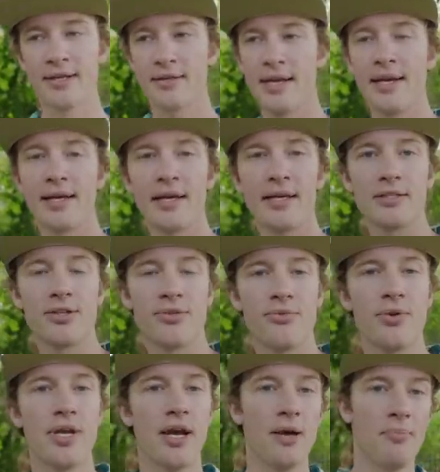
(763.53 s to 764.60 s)
Then he got to
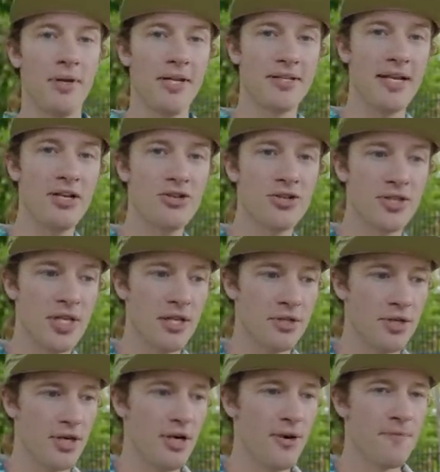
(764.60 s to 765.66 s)
the rehabilitation
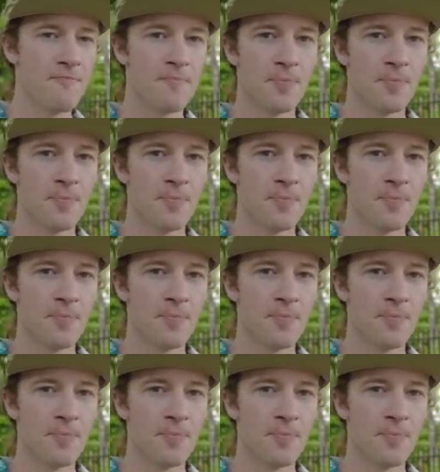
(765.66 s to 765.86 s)
center,